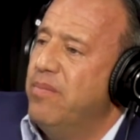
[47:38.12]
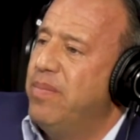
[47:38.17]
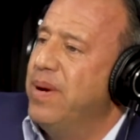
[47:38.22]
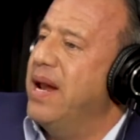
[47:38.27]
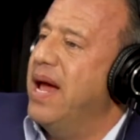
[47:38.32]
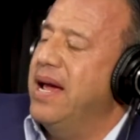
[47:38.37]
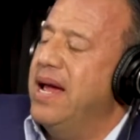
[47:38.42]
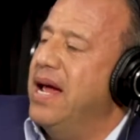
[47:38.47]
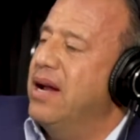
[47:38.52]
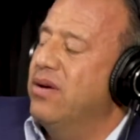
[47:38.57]

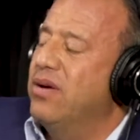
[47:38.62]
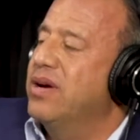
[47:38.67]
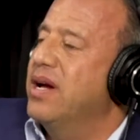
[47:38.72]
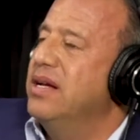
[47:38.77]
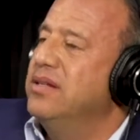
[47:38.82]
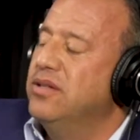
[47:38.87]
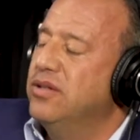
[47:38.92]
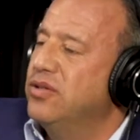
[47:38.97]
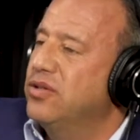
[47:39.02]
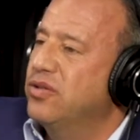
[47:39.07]
but i had all
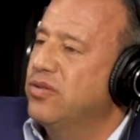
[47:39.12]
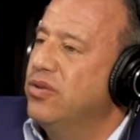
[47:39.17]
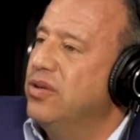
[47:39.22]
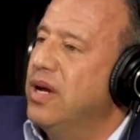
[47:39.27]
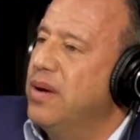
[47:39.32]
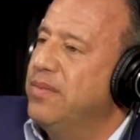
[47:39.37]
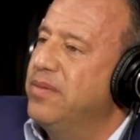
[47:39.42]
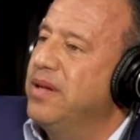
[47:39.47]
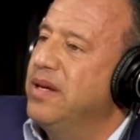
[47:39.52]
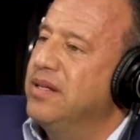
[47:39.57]
kinds of
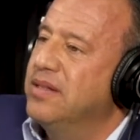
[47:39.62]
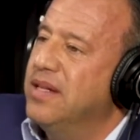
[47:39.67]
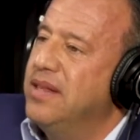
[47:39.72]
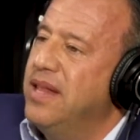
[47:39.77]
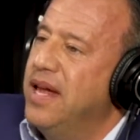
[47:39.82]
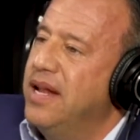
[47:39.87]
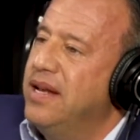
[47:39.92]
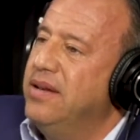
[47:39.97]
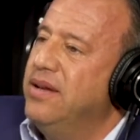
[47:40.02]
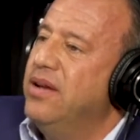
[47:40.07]
screwed up things
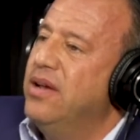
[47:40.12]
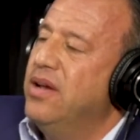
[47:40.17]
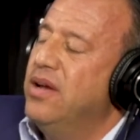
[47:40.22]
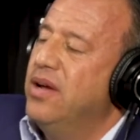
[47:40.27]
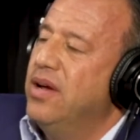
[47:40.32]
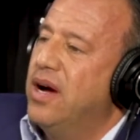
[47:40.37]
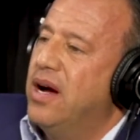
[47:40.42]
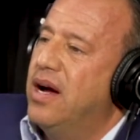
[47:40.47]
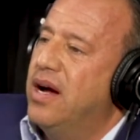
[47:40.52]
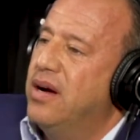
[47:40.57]
and then
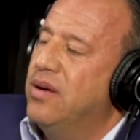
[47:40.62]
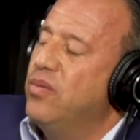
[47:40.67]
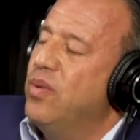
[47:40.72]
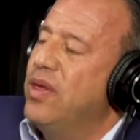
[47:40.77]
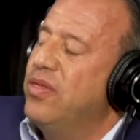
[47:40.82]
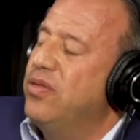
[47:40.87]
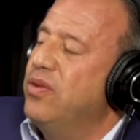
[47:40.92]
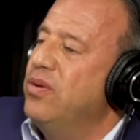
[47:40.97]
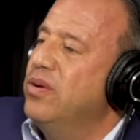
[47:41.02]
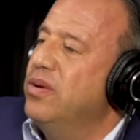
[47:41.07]
uh,
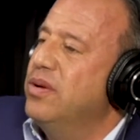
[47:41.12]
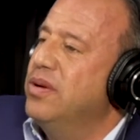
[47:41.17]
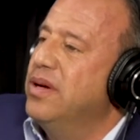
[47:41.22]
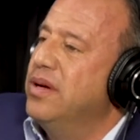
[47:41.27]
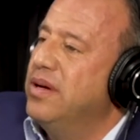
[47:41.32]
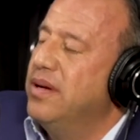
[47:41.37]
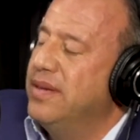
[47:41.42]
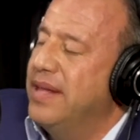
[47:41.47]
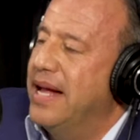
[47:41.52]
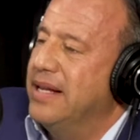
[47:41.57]
went through
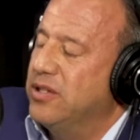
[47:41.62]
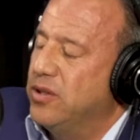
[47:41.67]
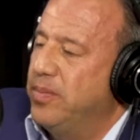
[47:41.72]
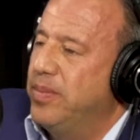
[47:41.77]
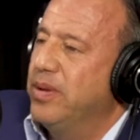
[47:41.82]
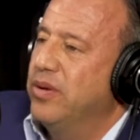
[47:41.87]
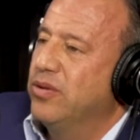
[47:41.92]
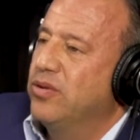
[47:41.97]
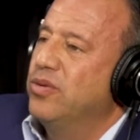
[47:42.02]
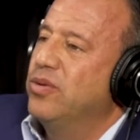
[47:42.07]
a, that
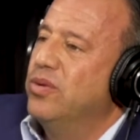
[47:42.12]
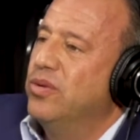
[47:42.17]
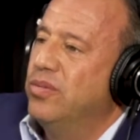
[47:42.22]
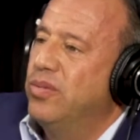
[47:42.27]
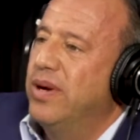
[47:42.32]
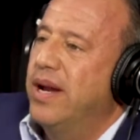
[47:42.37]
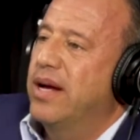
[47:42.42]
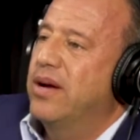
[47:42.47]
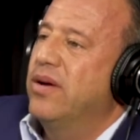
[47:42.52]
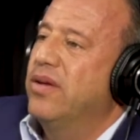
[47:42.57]
spiritual
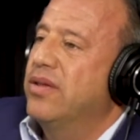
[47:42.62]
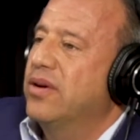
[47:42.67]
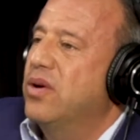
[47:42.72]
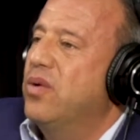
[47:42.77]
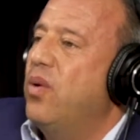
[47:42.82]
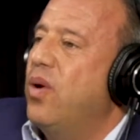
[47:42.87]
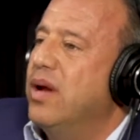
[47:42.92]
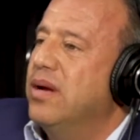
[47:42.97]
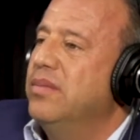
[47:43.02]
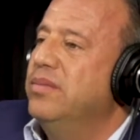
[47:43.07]
what i call the
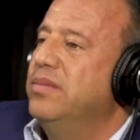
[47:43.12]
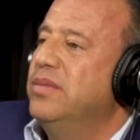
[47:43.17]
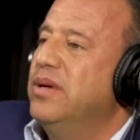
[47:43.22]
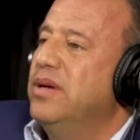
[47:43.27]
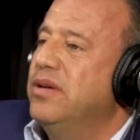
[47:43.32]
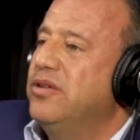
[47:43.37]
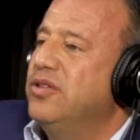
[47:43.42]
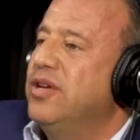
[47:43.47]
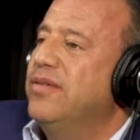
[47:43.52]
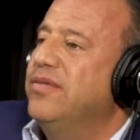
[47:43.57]
quantum
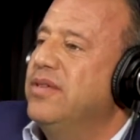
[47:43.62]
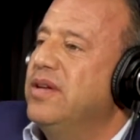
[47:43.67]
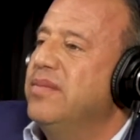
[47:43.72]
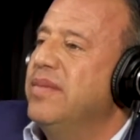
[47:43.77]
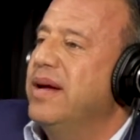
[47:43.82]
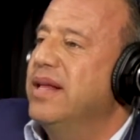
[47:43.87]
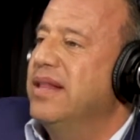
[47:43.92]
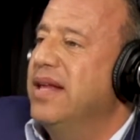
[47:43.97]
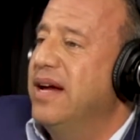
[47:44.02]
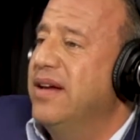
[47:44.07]
shift in
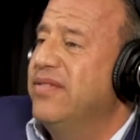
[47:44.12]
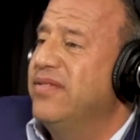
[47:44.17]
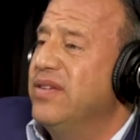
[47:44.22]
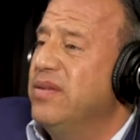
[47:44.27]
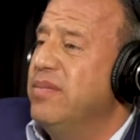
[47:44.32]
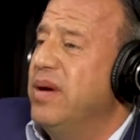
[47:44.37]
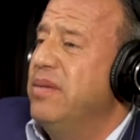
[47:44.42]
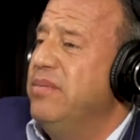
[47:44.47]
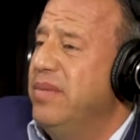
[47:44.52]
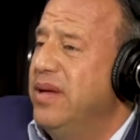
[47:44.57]
my life
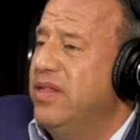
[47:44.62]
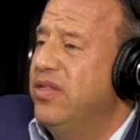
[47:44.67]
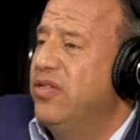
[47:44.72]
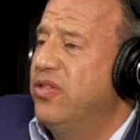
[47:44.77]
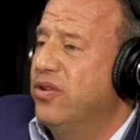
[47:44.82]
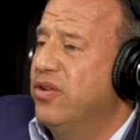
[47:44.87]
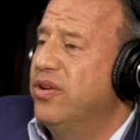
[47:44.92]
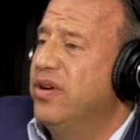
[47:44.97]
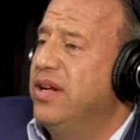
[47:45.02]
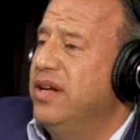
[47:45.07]
in my mid
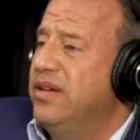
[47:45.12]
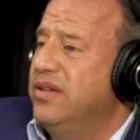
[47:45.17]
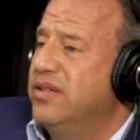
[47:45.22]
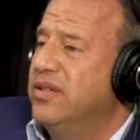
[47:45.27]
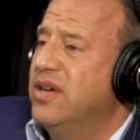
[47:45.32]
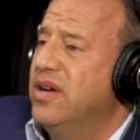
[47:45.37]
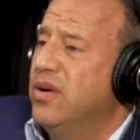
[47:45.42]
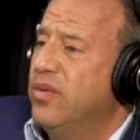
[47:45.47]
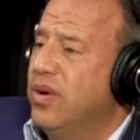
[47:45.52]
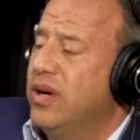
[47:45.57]

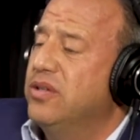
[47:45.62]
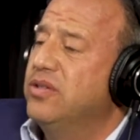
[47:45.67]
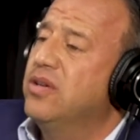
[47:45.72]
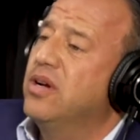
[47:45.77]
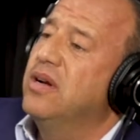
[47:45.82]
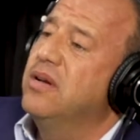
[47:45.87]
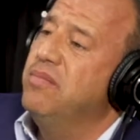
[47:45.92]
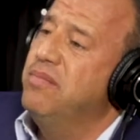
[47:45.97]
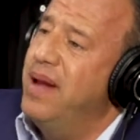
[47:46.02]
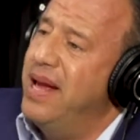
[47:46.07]
30s where i
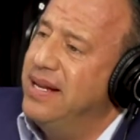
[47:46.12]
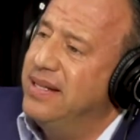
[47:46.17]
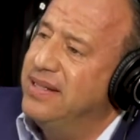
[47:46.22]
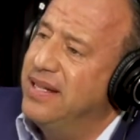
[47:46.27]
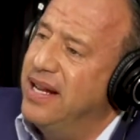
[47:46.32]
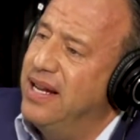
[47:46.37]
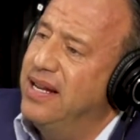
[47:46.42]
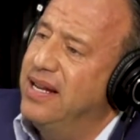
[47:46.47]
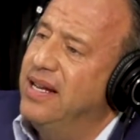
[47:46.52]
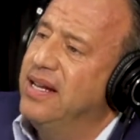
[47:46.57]
started
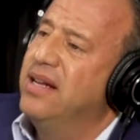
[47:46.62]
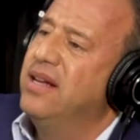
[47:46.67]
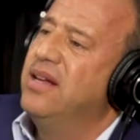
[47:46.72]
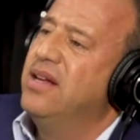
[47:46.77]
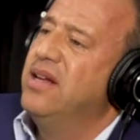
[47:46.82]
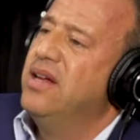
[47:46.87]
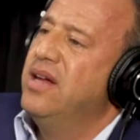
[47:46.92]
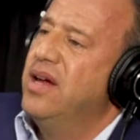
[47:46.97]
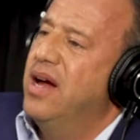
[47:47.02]
meditating